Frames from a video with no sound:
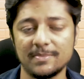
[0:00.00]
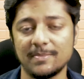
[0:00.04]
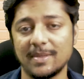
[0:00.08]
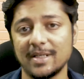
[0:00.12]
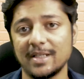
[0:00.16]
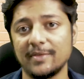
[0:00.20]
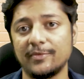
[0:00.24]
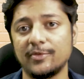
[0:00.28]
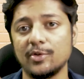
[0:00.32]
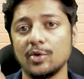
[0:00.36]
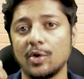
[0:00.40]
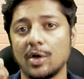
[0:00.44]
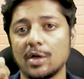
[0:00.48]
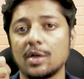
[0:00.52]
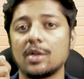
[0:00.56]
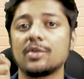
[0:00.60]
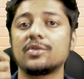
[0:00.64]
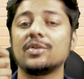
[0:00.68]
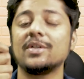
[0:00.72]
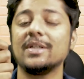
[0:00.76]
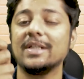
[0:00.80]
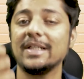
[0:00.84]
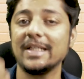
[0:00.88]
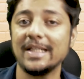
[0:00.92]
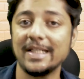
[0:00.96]
but if you are
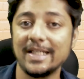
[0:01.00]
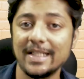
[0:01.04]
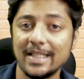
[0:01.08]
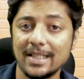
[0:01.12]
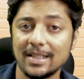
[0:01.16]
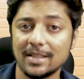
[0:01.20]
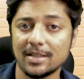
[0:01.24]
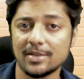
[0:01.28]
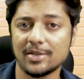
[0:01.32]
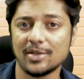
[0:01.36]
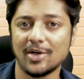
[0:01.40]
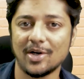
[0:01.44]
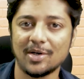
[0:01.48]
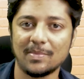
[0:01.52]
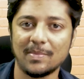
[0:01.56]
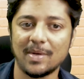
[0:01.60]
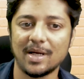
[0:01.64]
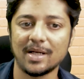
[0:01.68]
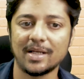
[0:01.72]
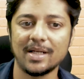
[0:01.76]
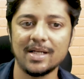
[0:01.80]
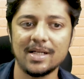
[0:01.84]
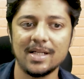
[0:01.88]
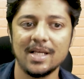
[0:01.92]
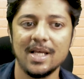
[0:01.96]
also greedy in the stock
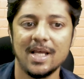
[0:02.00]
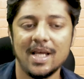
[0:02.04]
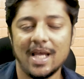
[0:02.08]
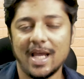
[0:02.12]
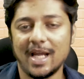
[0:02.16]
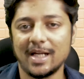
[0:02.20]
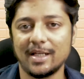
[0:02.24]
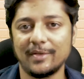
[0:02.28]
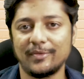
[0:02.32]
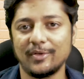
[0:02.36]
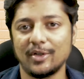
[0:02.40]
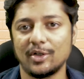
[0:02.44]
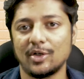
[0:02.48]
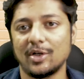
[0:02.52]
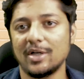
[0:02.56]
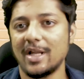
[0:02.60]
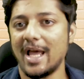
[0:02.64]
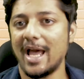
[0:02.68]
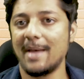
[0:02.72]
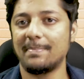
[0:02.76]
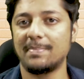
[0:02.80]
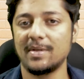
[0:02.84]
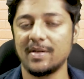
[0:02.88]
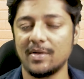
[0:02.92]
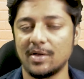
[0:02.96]
market and if you're not
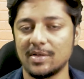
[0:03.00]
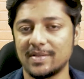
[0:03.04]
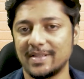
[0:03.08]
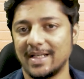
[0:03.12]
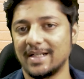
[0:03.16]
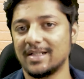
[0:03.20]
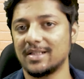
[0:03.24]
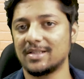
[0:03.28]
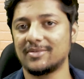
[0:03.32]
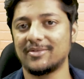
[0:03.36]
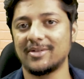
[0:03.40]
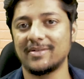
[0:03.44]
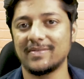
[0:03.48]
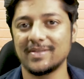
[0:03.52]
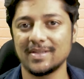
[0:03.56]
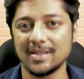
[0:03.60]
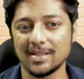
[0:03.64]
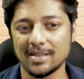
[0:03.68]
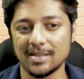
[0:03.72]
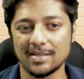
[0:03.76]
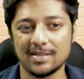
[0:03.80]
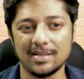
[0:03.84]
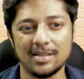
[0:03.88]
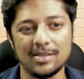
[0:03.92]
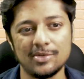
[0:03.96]
happy or satisfied with the
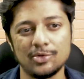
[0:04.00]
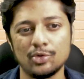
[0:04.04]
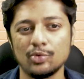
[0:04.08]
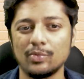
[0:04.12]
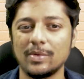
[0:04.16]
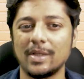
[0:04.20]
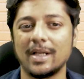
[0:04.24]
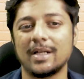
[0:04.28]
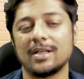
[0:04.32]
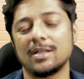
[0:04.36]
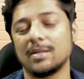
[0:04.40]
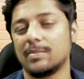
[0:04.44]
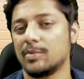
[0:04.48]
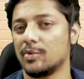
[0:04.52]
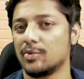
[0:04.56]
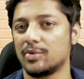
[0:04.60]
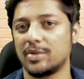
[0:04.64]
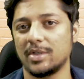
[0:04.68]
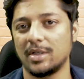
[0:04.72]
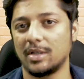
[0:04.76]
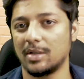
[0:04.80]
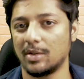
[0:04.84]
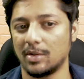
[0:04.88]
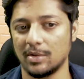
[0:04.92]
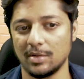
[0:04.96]
results, you will end up
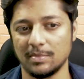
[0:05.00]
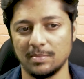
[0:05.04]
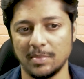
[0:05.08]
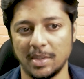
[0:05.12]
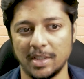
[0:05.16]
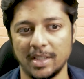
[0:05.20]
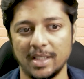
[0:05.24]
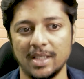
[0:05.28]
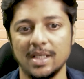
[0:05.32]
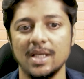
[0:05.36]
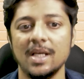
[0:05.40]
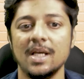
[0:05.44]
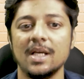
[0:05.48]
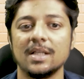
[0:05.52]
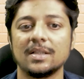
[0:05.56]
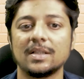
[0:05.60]
losing a lot of money.